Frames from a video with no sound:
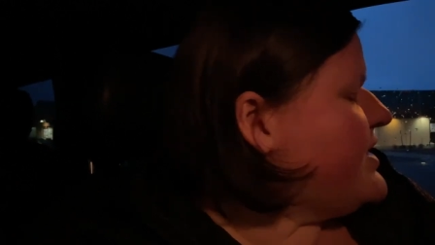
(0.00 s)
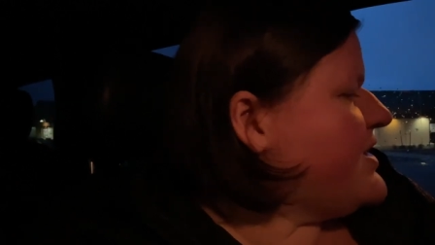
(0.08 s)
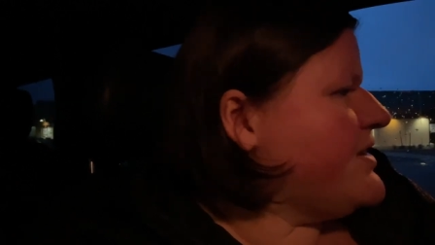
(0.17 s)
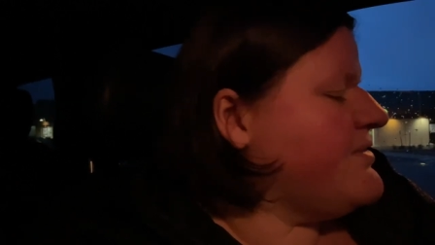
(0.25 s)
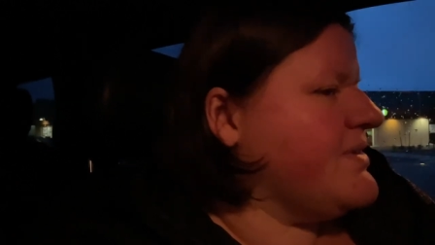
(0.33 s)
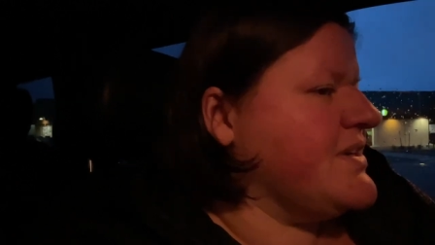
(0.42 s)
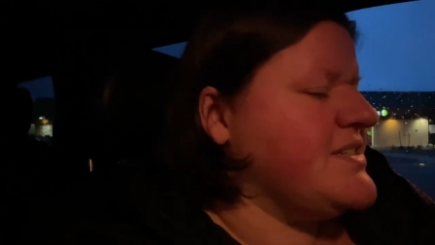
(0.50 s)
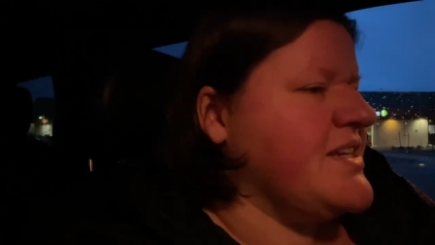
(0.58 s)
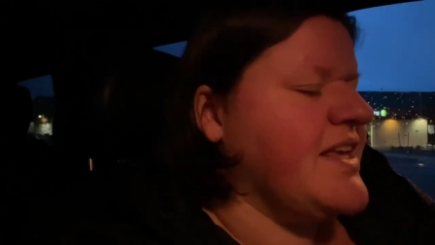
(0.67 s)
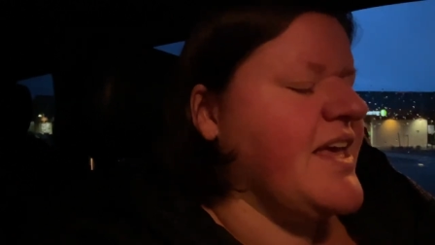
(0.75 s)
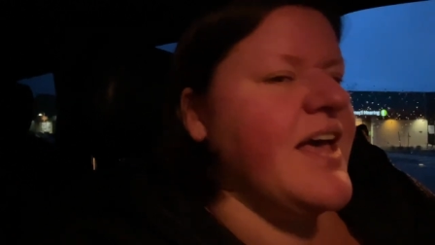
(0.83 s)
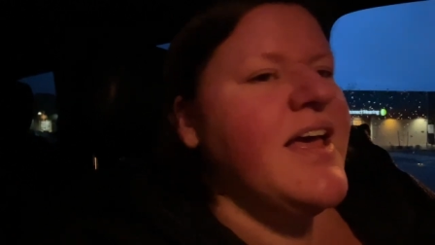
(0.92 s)
that I went to
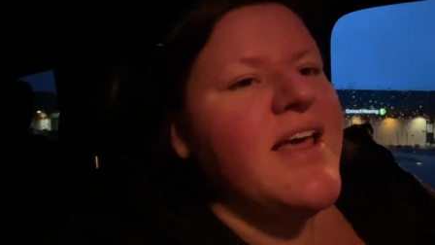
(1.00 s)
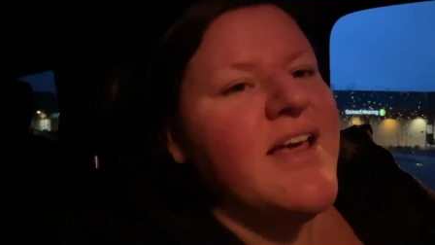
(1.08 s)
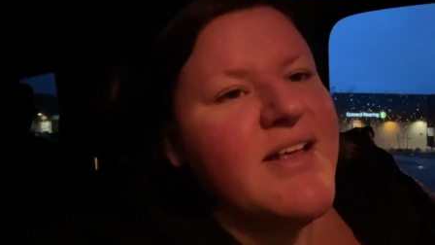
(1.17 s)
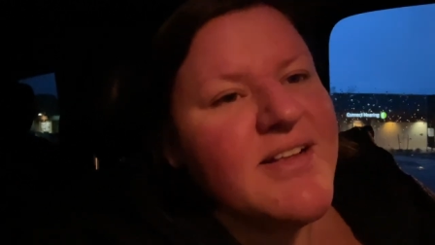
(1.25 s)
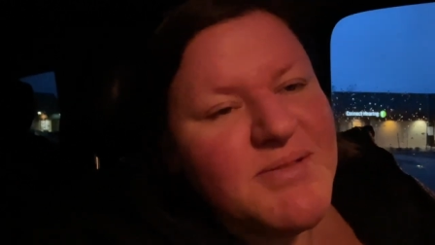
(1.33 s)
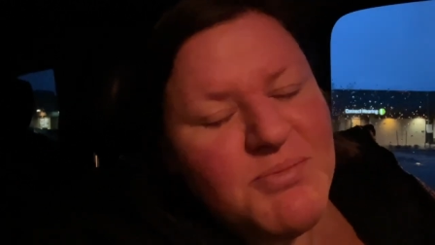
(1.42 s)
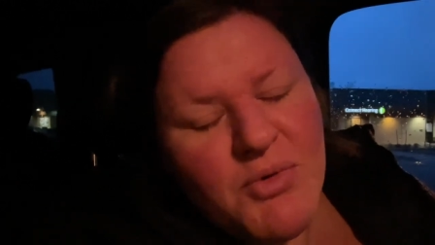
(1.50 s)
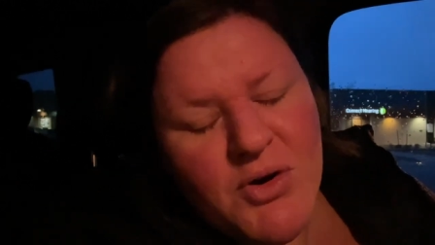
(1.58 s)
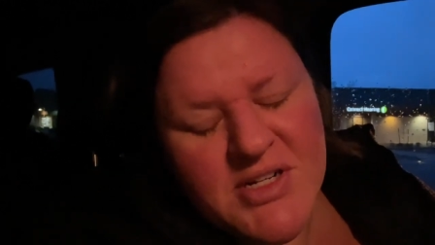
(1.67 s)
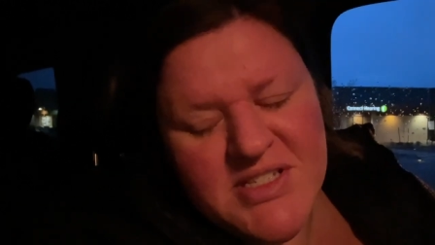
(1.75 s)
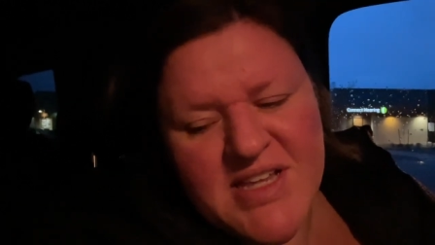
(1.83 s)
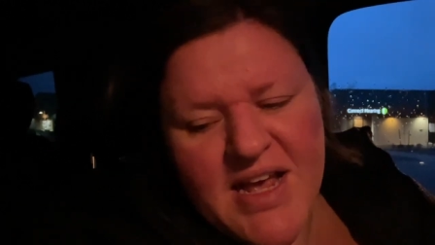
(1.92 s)
get.
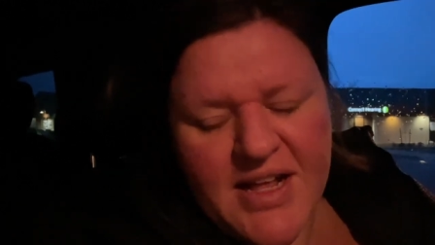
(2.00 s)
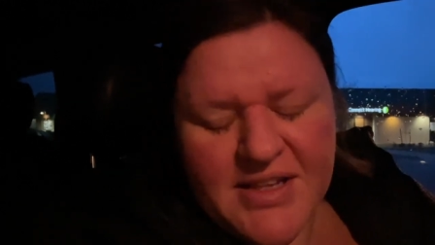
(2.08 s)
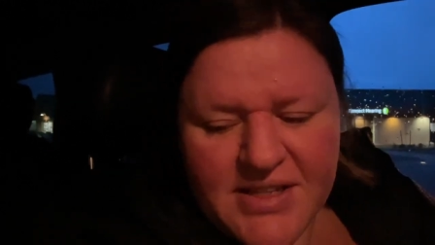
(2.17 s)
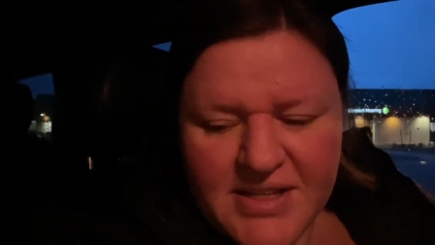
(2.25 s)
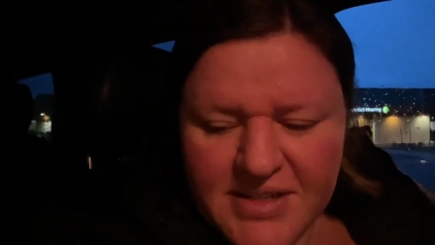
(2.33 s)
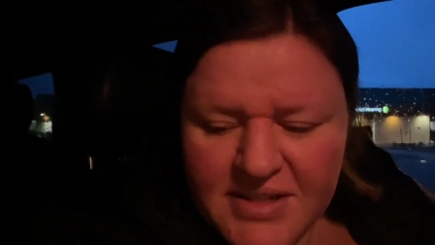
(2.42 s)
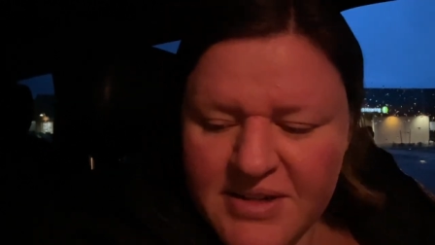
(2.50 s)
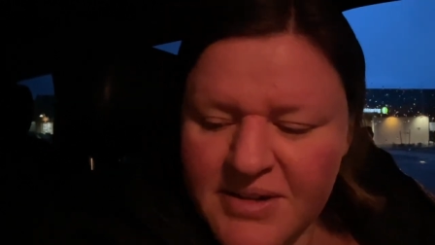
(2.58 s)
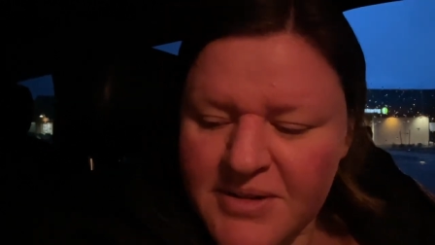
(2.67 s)
More salad.